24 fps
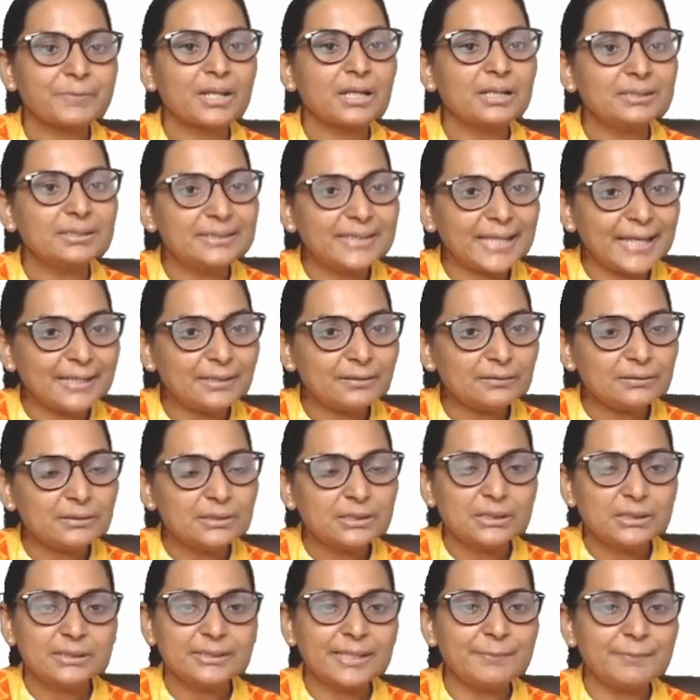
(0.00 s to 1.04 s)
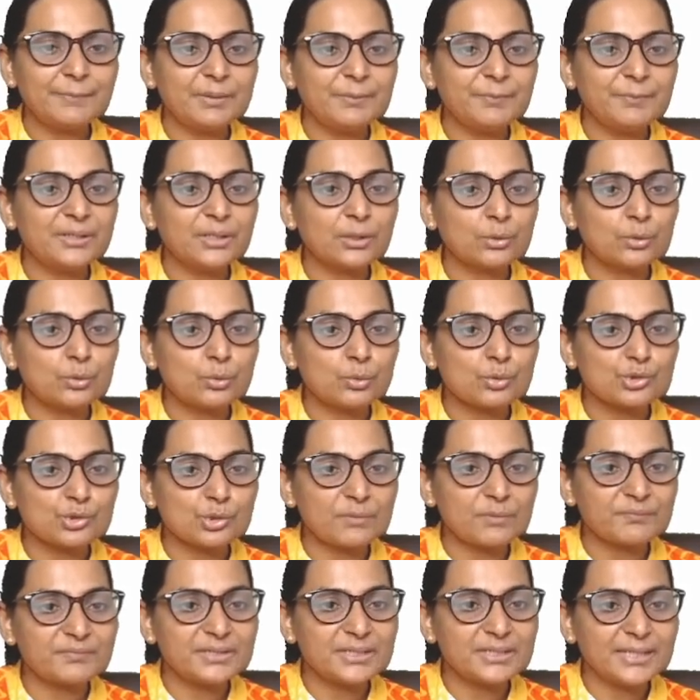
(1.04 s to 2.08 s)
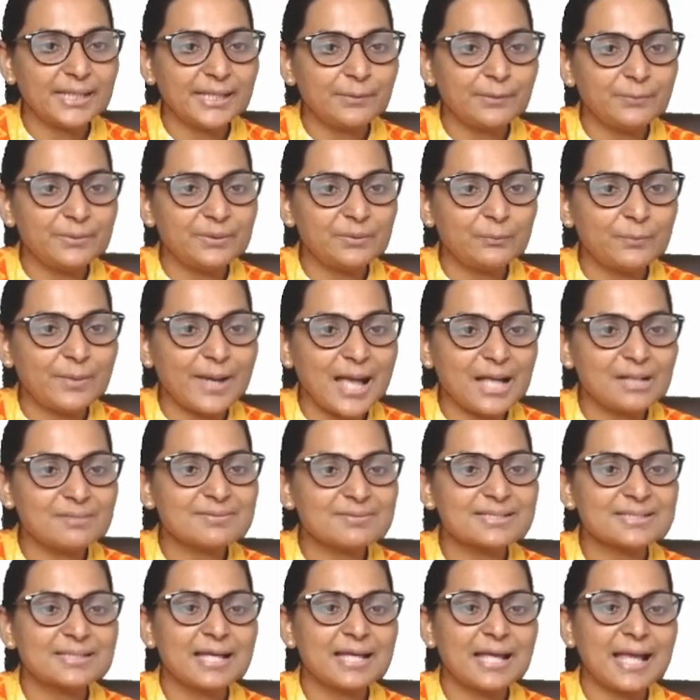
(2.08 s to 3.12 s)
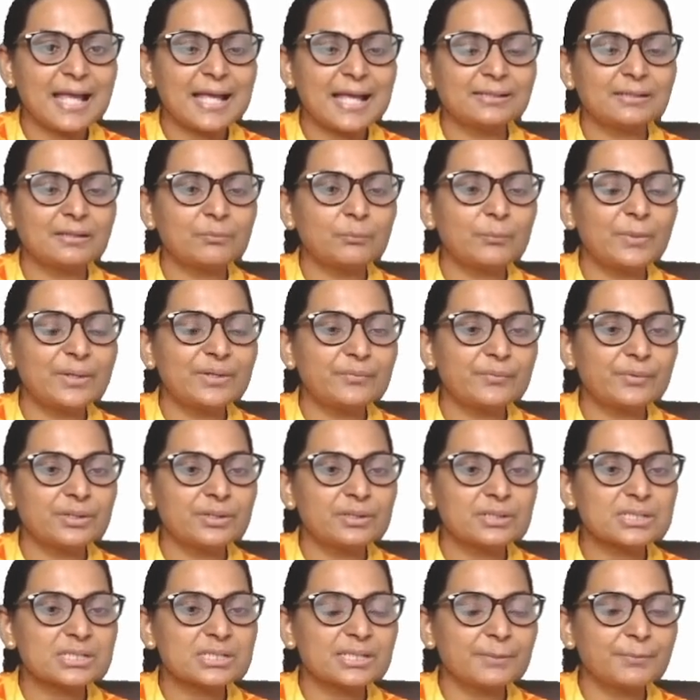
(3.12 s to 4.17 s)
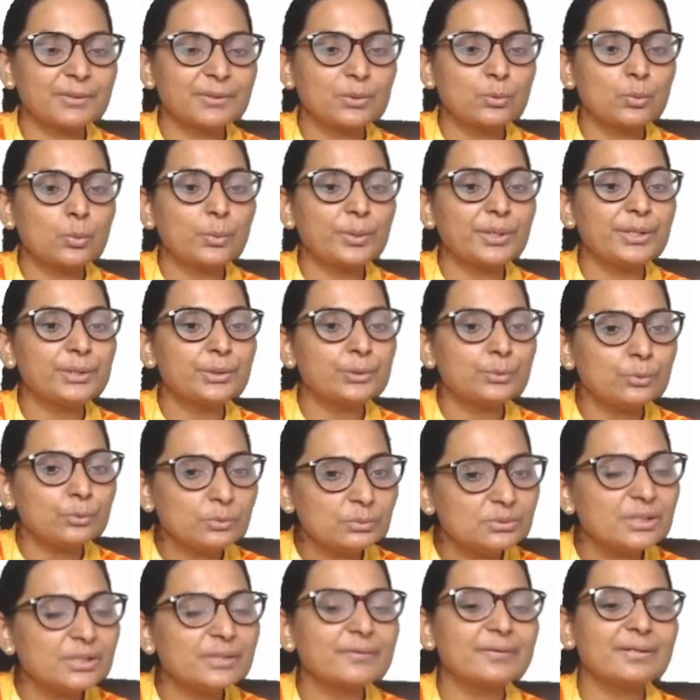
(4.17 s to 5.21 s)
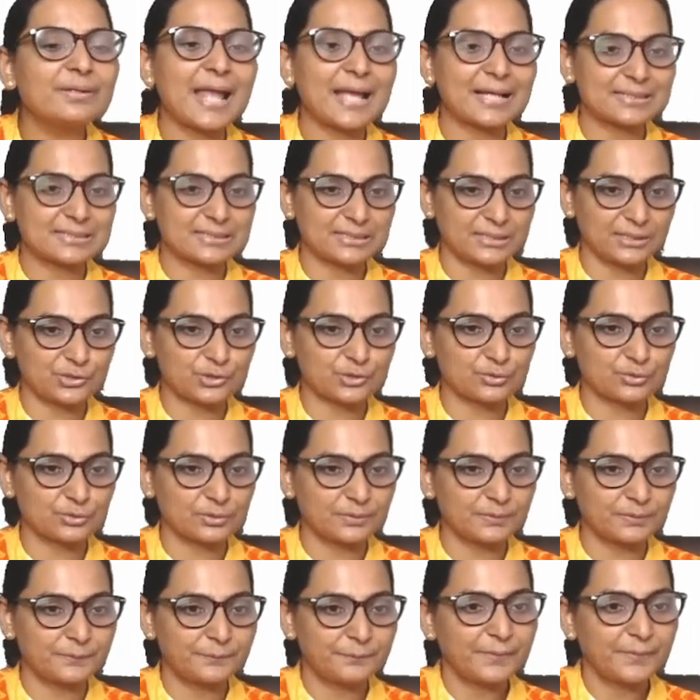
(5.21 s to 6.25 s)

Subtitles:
then there will be the closure of the AV valves, and the ventricles, they will go into relaxation.